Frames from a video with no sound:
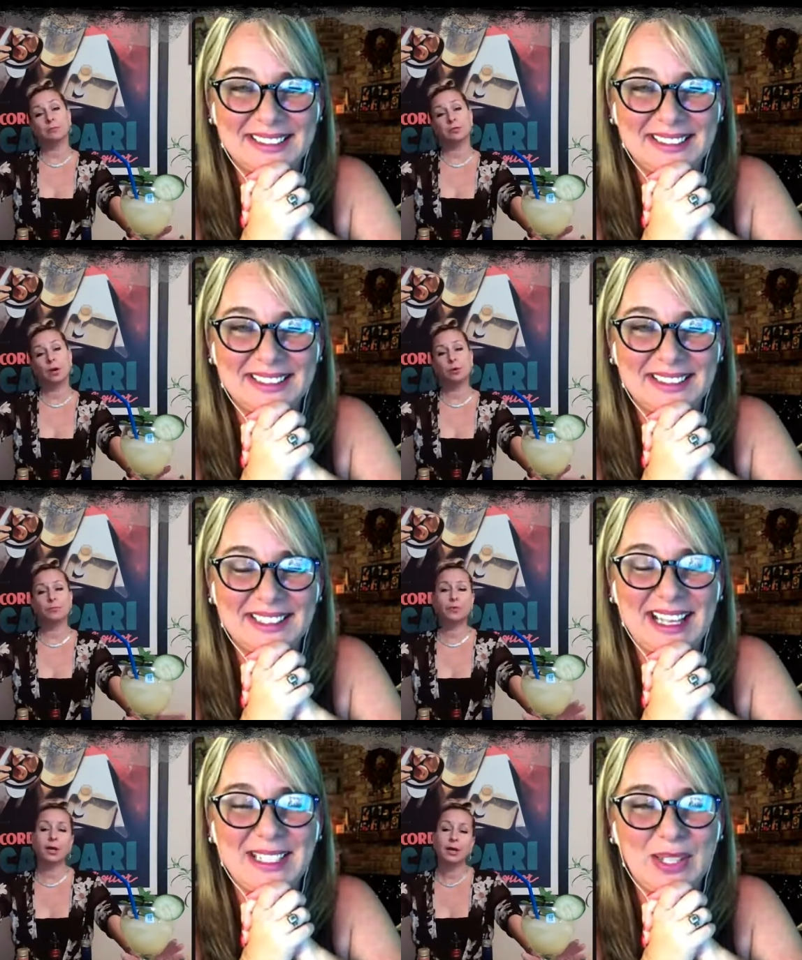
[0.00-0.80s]
Speaker 1: So
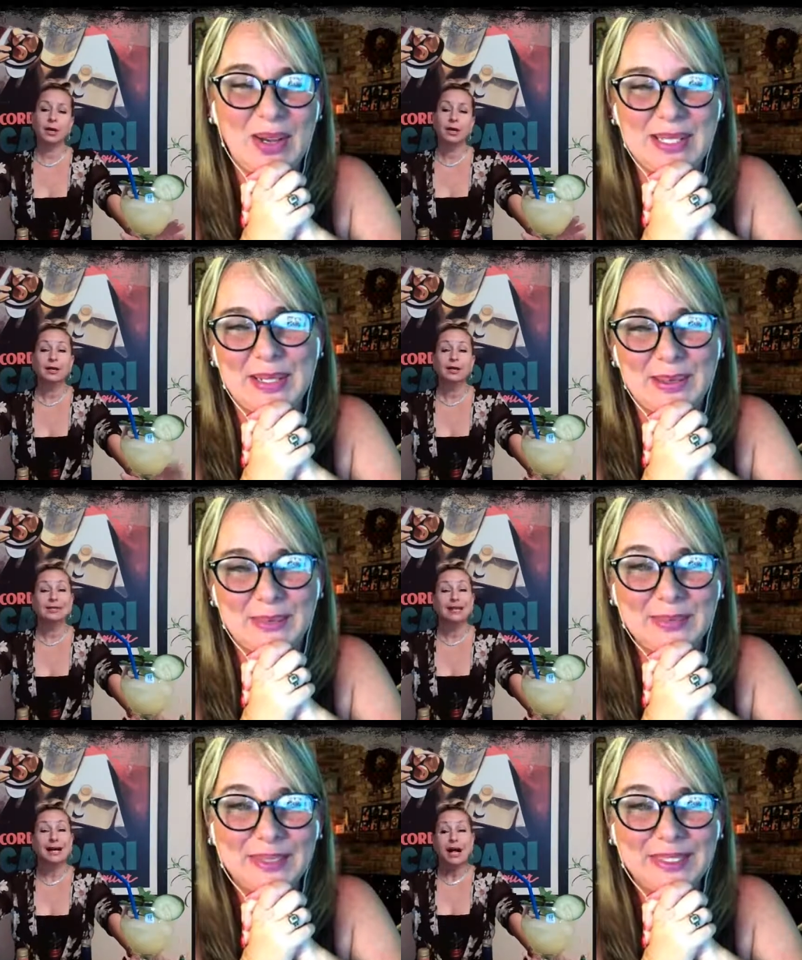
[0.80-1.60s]
Speaker 2: that's awesome.